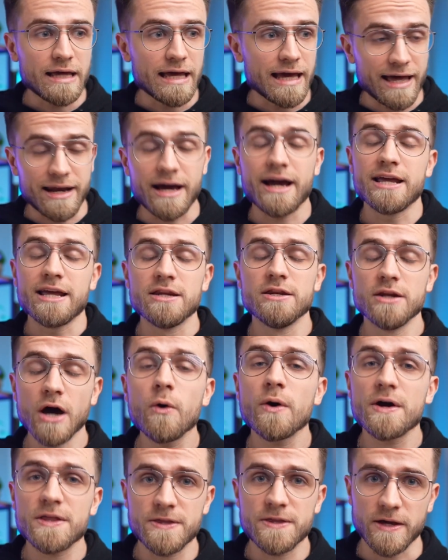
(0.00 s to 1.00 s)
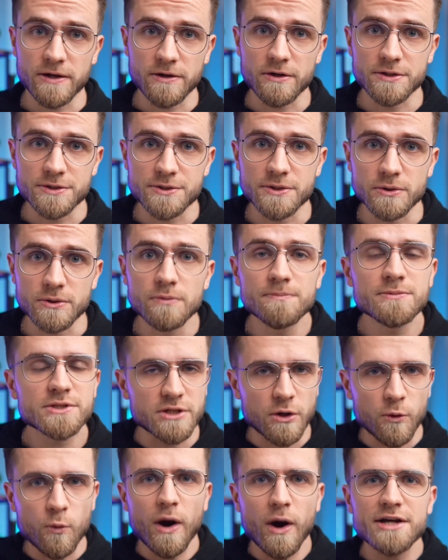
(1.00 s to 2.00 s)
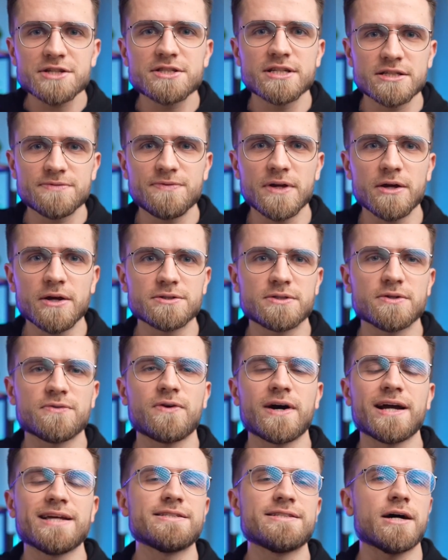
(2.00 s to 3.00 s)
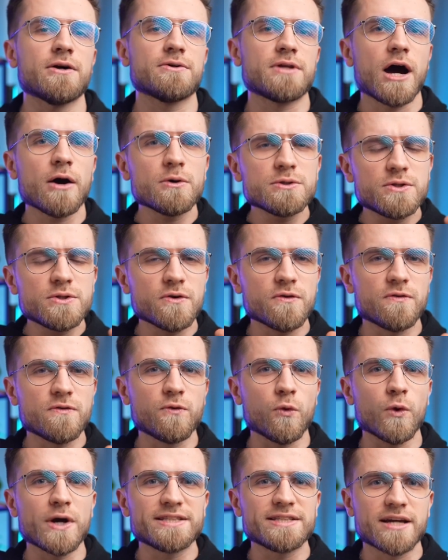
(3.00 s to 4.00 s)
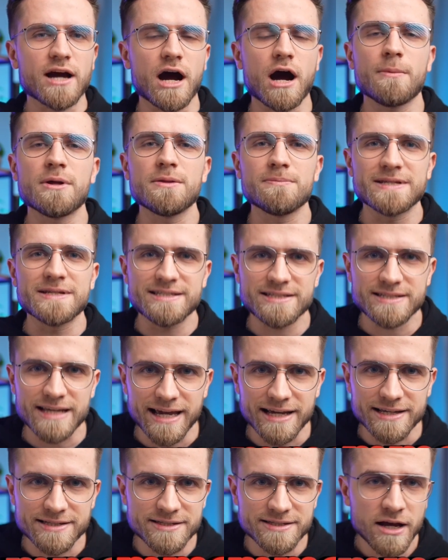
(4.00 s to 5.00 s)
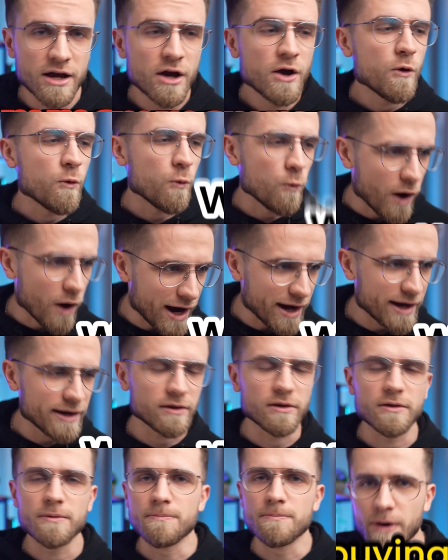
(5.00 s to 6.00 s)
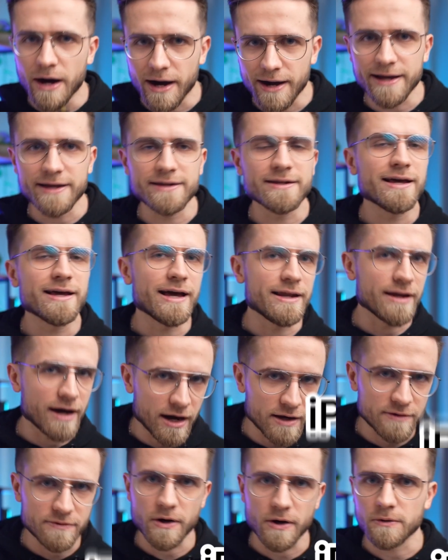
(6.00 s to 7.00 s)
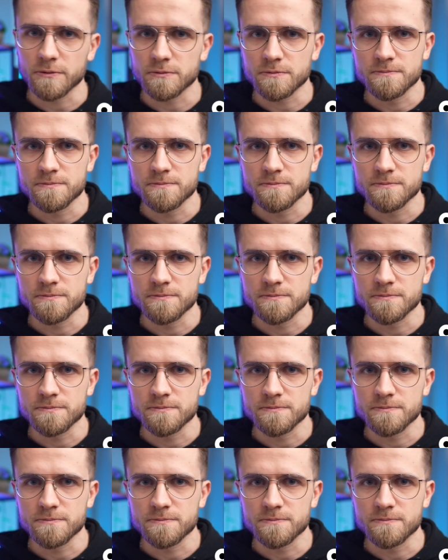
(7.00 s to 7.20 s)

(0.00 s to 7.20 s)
and I know a thing or two, so watch this video to find out how to avoid common mistakes while buying an iPhone.